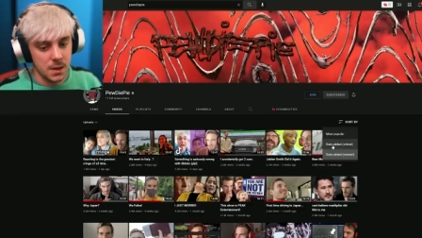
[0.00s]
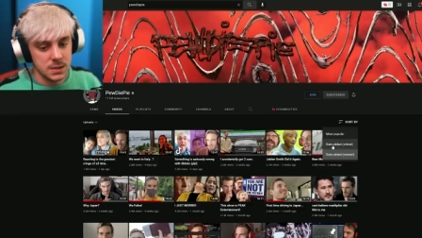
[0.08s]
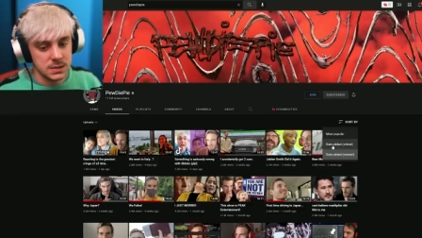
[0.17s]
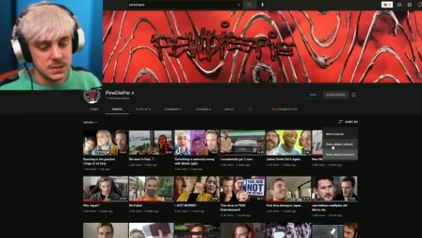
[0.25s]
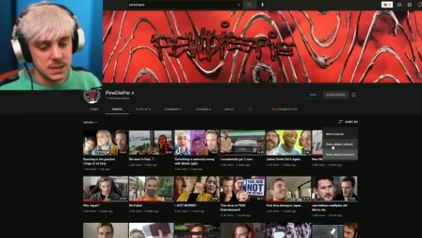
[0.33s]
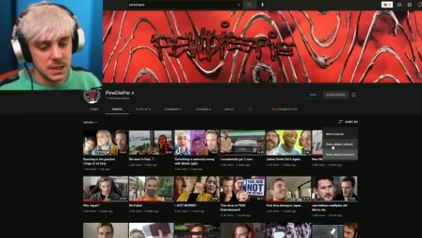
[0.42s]

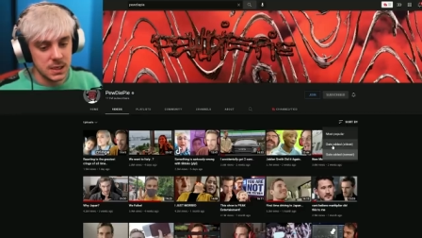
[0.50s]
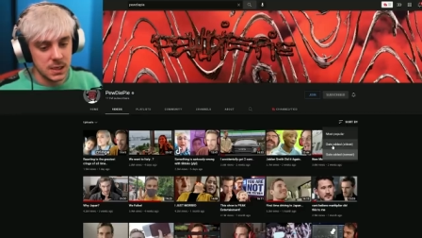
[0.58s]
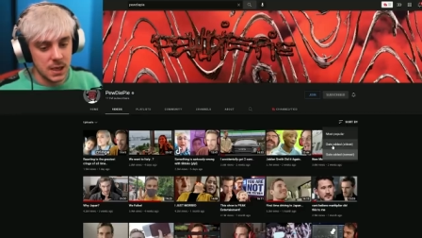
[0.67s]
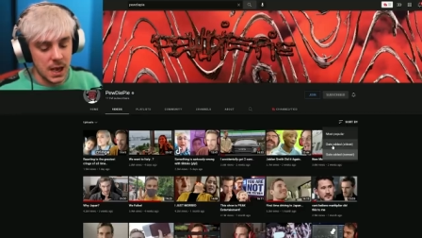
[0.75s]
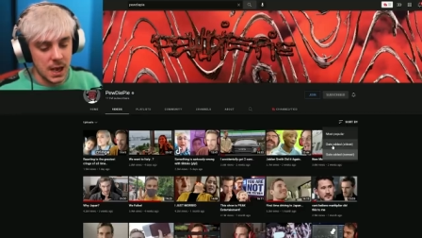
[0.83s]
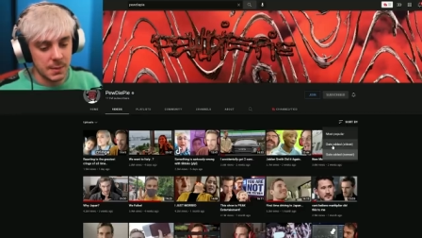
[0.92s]
Seeing
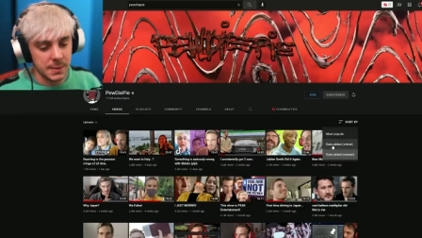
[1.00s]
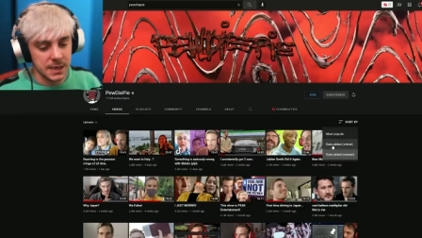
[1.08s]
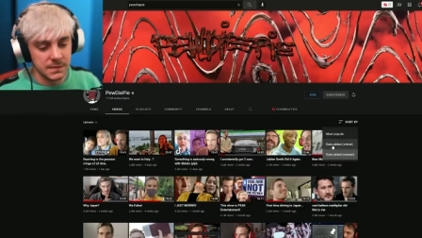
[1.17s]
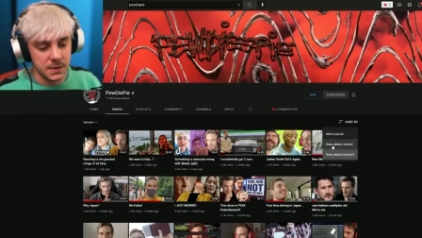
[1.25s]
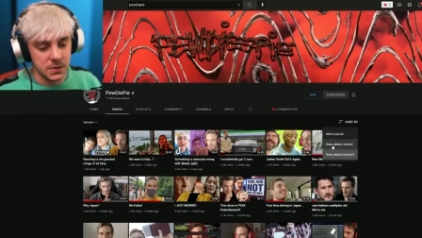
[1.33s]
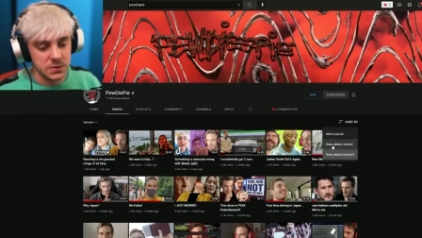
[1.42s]
how
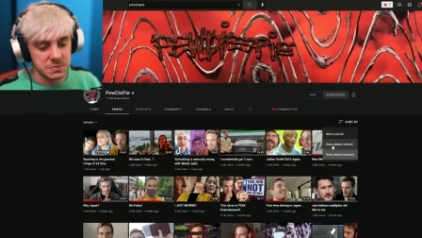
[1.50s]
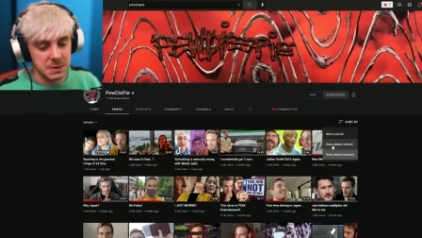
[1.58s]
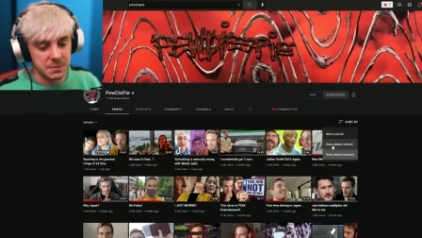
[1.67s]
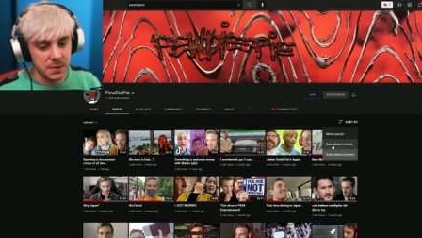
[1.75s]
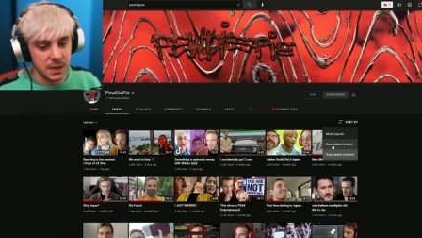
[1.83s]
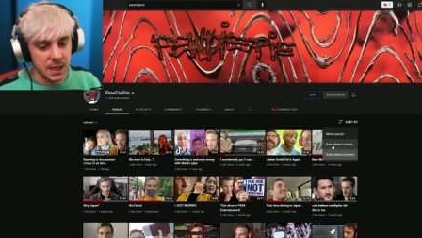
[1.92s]
many views
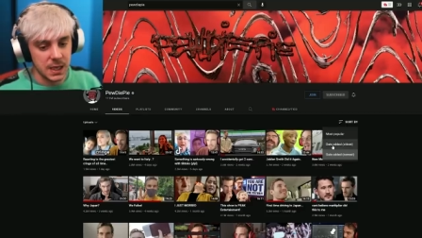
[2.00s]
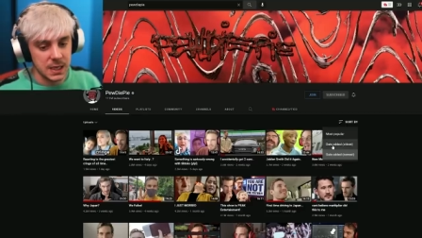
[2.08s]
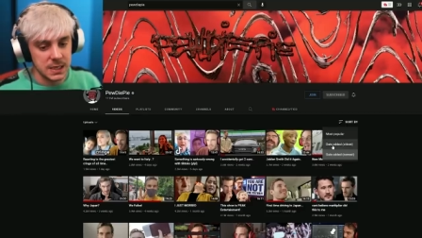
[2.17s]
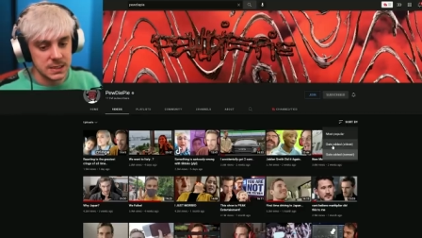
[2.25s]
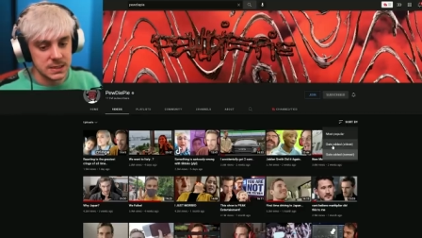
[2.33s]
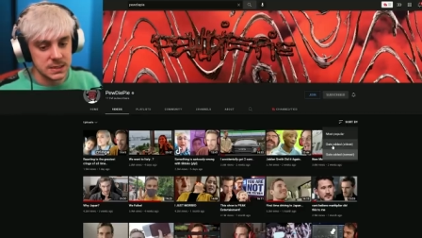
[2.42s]
people get
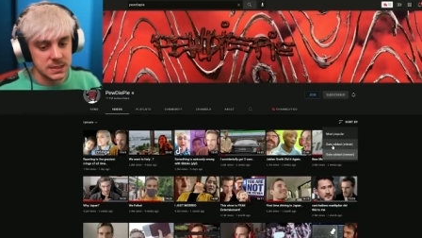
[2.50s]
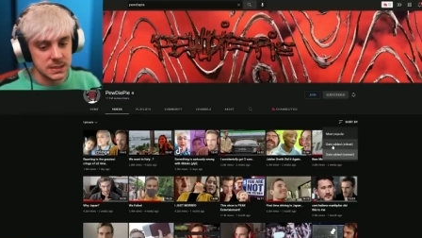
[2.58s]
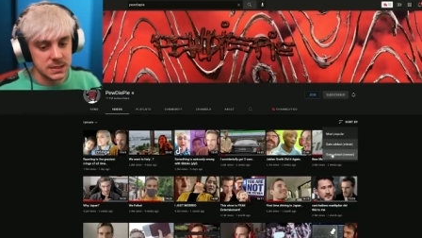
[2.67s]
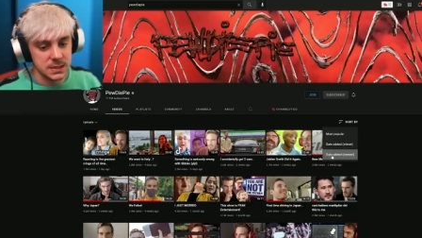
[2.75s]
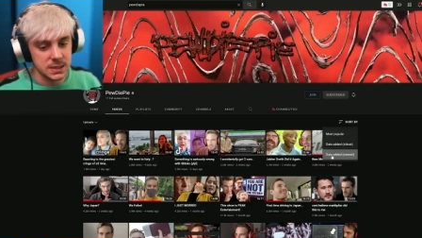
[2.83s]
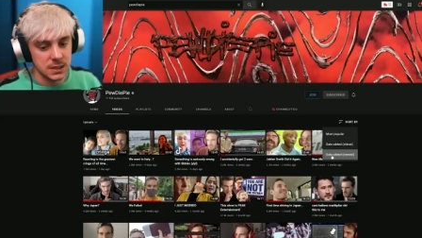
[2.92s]

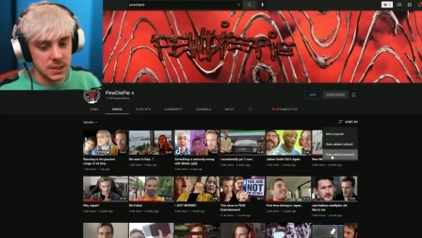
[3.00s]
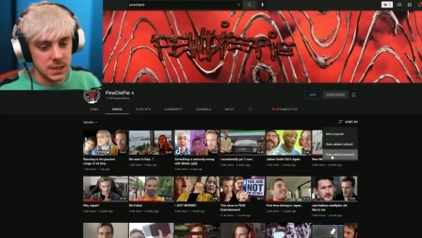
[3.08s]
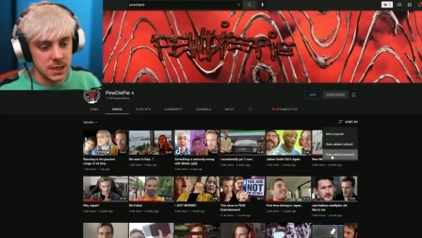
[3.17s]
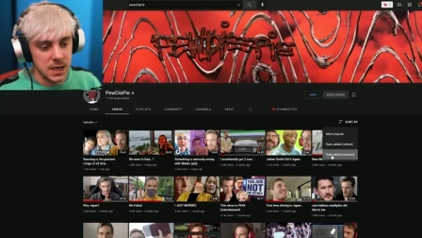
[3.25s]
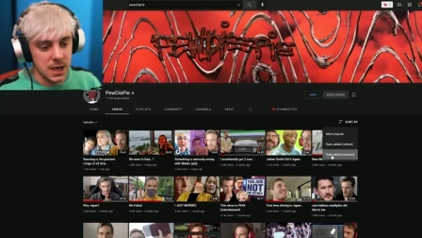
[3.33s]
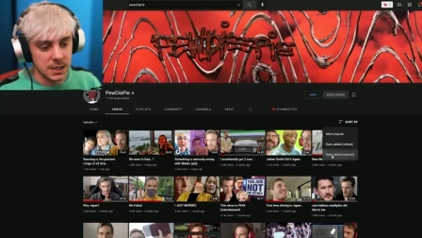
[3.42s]
is
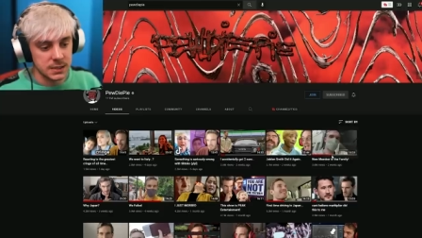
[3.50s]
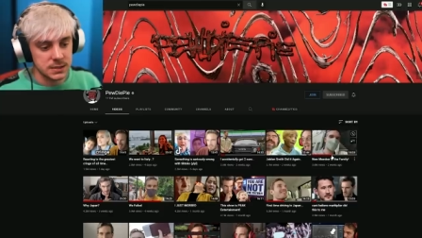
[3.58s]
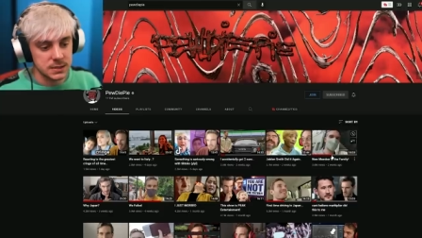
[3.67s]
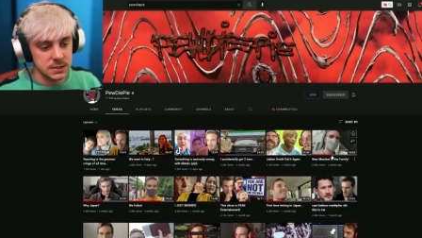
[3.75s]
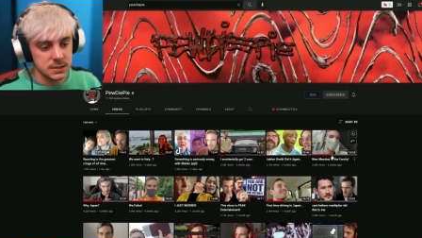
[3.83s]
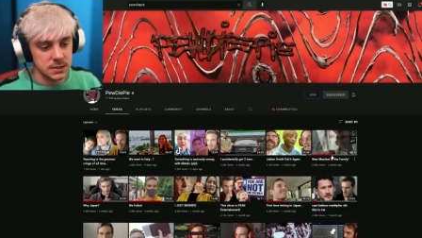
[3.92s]

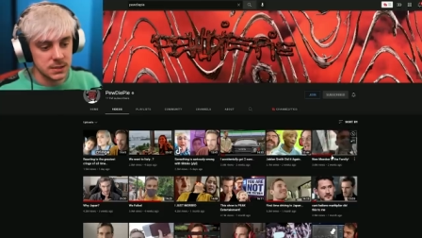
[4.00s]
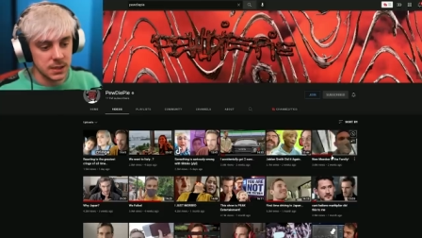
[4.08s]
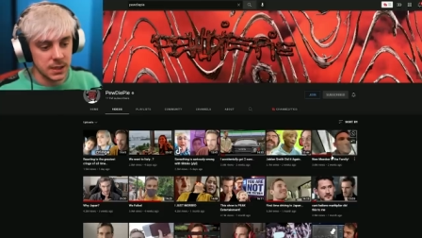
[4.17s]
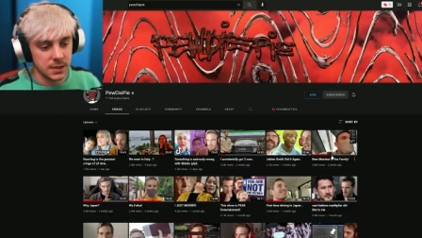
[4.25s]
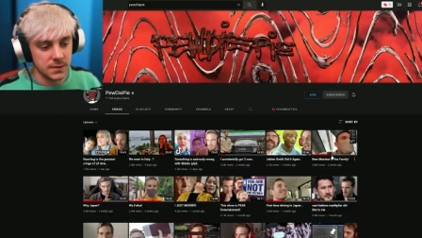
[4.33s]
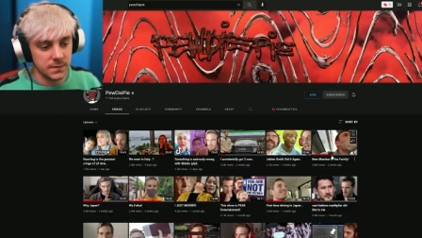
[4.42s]
nuts.
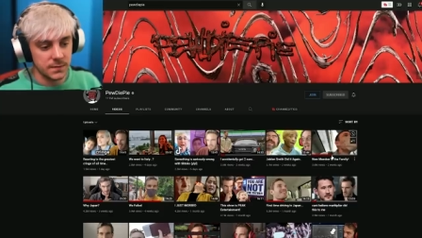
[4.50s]
Like